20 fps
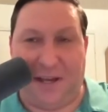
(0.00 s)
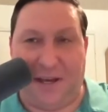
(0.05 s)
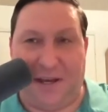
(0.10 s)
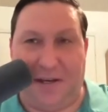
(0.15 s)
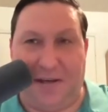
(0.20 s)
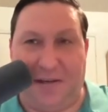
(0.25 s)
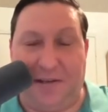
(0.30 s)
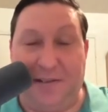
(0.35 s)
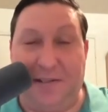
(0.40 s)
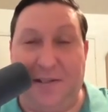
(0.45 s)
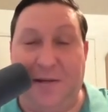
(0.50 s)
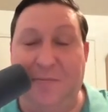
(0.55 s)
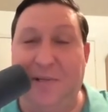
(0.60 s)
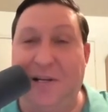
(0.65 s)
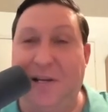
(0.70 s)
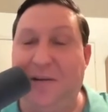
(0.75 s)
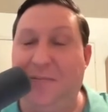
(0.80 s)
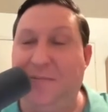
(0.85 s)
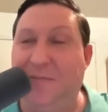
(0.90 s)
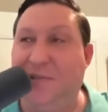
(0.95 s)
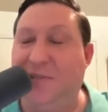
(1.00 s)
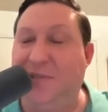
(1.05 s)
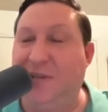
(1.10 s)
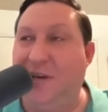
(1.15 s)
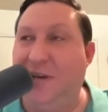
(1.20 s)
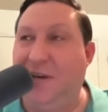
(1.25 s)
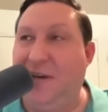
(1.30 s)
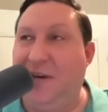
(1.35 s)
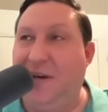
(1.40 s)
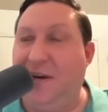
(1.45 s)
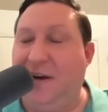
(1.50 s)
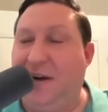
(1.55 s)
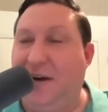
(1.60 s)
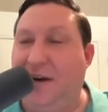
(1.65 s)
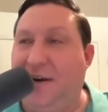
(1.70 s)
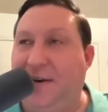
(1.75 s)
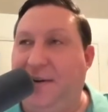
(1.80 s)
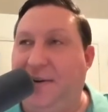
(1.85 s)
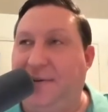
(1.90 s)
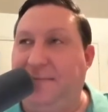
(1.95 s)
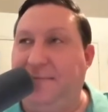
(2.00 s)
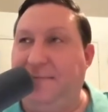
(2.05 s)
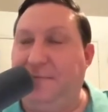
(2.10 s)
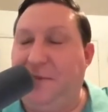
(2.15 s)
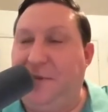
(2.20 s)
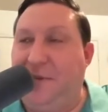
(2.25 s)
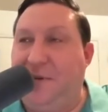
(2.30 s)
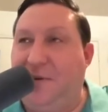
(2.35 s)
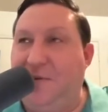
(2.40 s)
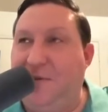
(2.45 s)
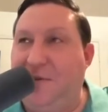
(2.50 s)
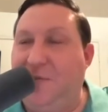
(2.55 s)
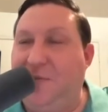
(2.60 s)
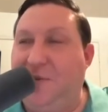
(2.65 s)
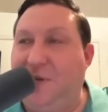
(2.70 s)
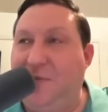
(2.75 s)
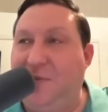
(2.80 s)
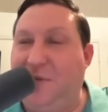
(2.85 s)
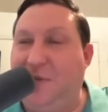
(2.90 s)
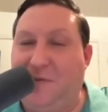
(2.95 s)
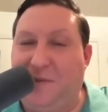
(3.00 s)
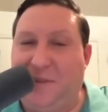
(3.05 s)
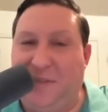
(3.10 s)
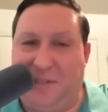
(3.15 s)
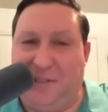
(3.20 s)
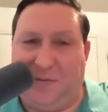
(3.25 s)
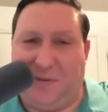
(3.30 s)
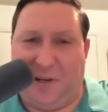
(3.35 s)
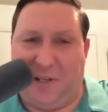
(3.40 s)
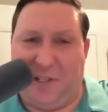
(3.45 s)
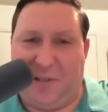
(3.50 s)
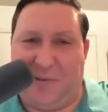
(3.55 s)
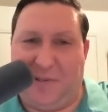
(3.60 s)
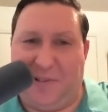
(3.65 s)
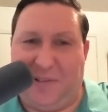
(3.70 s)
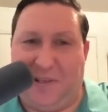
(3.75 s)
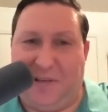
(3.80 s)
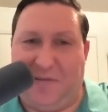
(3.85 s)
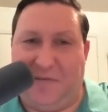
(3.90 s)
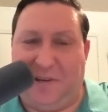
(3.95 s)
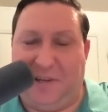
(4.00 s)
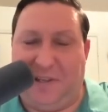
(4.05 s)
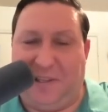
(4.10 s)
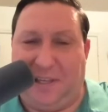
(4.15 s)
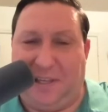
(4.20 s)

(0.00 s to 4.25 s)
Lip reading: Because sometimes, sometimes everything's very specific.